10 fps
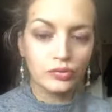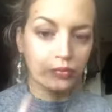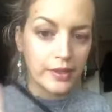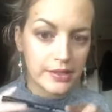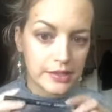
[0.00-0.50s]

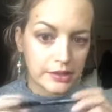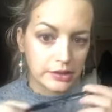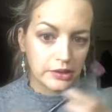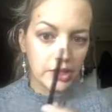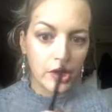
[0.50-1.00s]
pencil
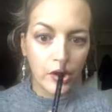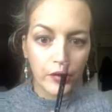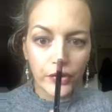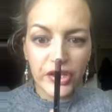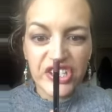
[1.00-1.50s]
of
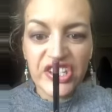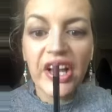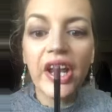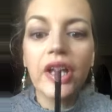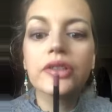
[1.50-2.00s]
this color.